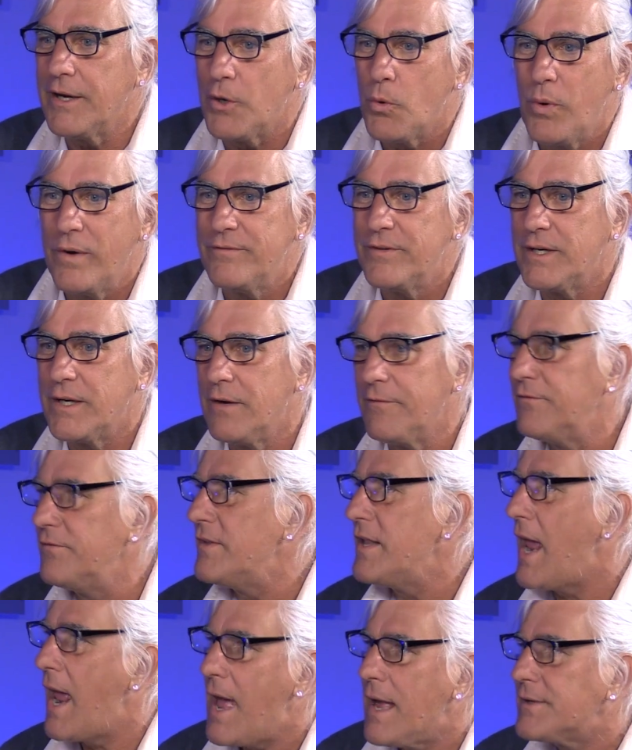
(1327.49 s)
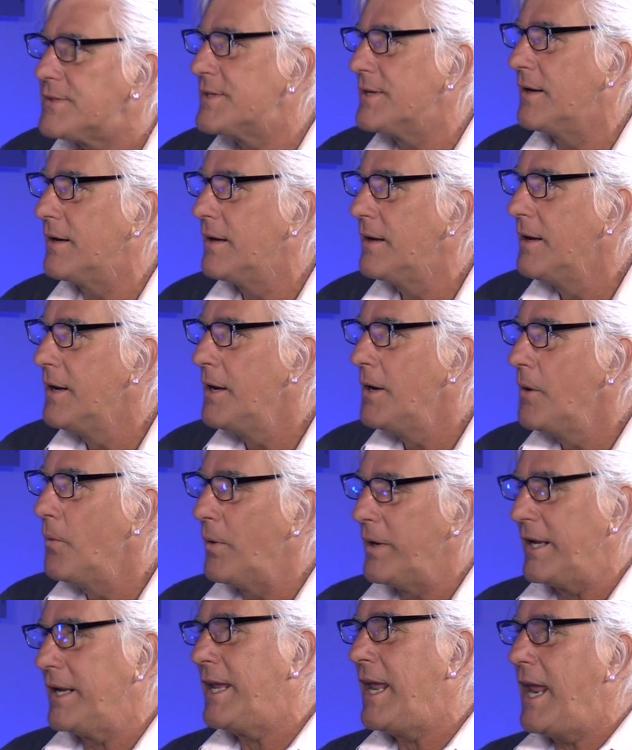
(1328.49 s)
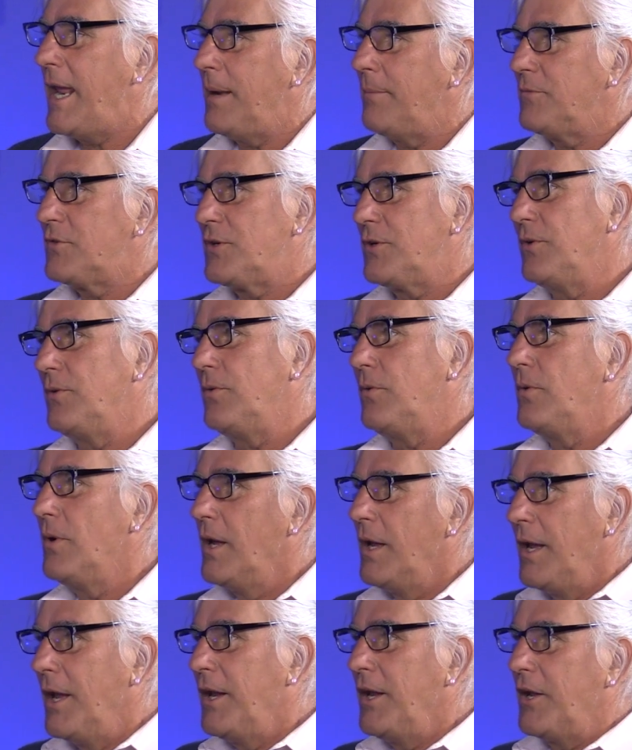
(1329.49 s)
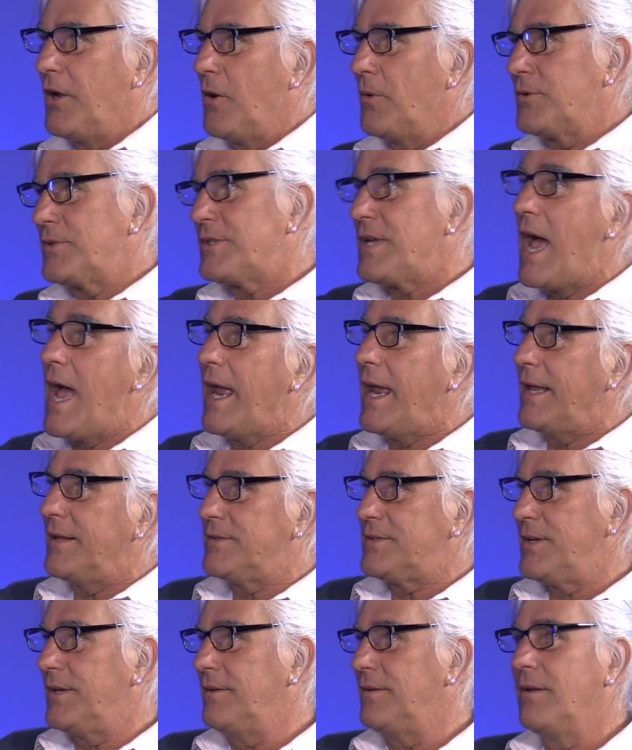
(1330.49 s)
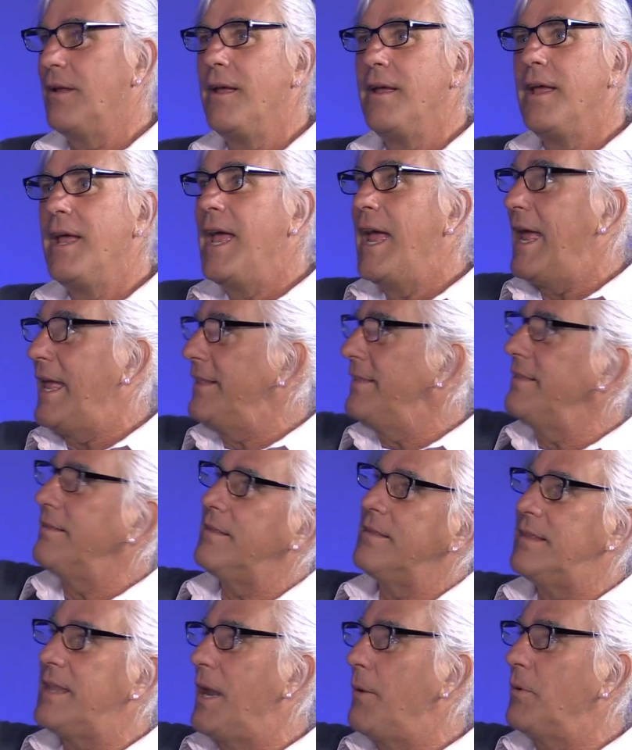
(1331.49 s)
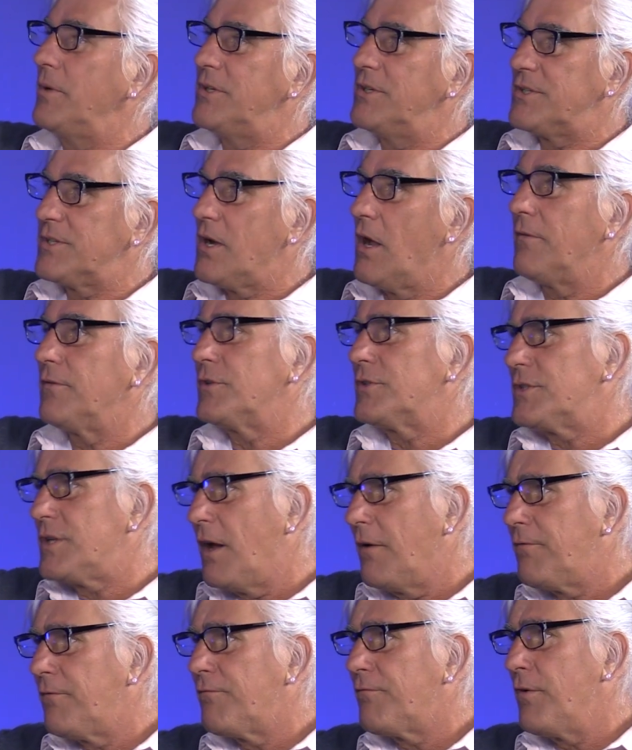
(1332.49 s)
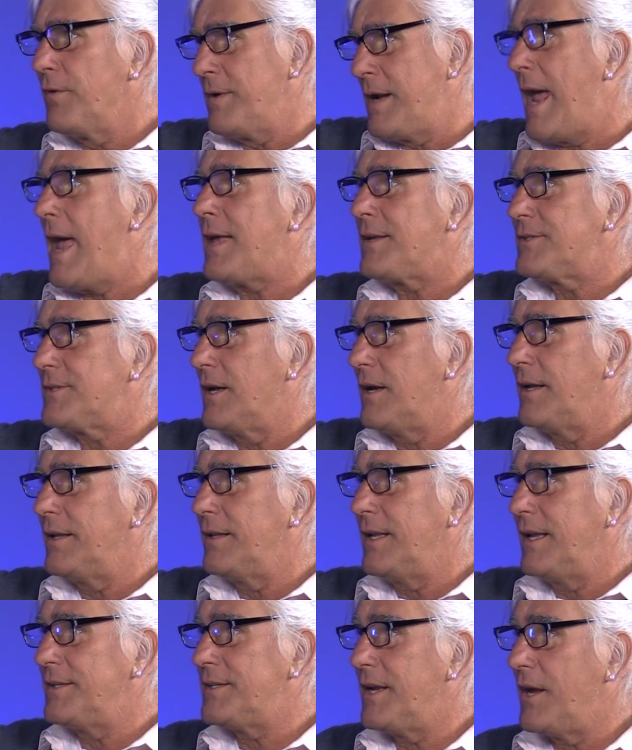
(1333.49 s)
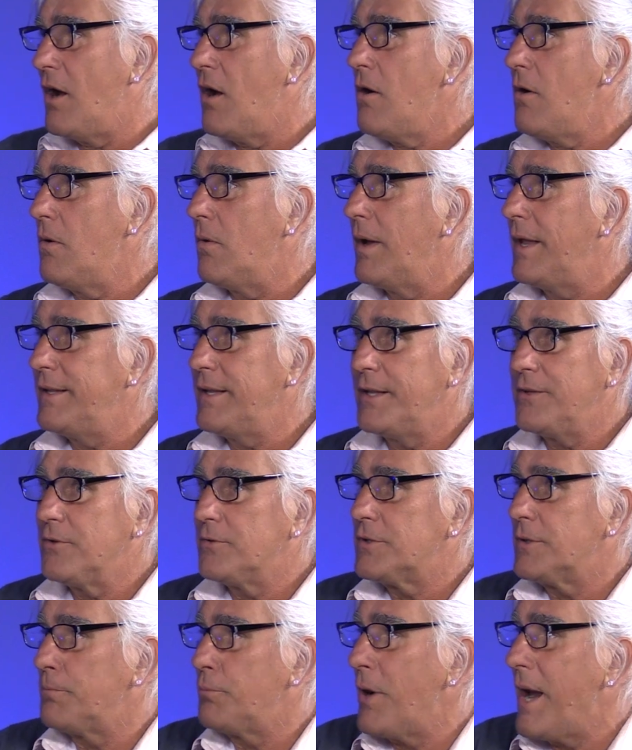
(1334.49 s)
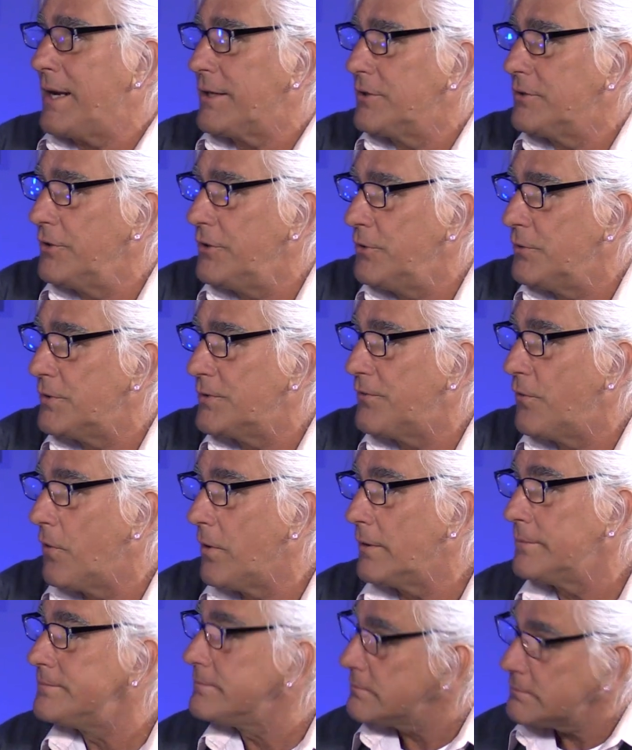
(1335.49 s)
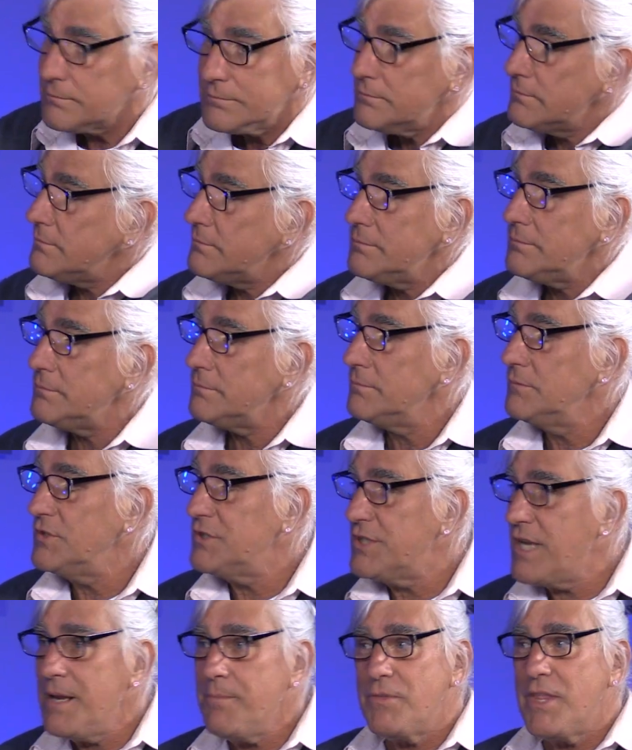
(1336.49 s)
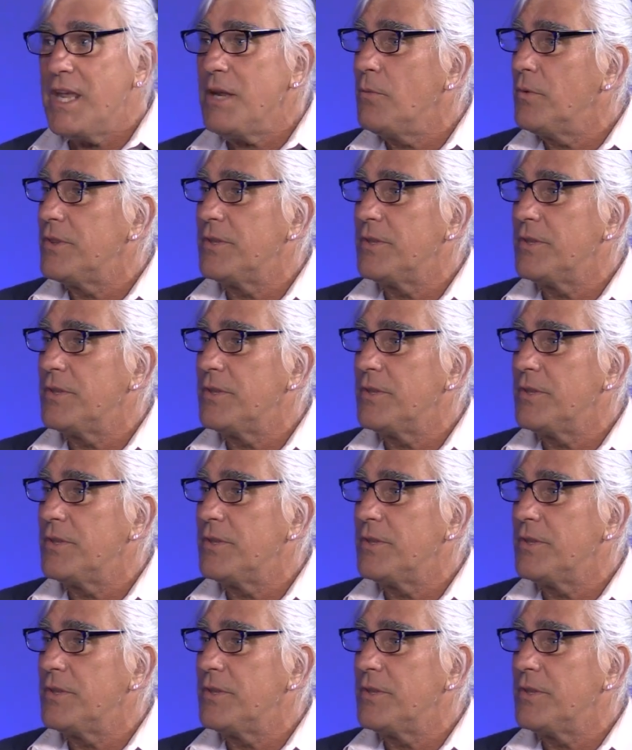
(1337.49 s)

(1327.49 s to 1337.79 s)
equivalent of NASA when it came to you know science and and they would discover stuff for NASA, and they say, oh, and then there's a practical use for it. Same yeah. thing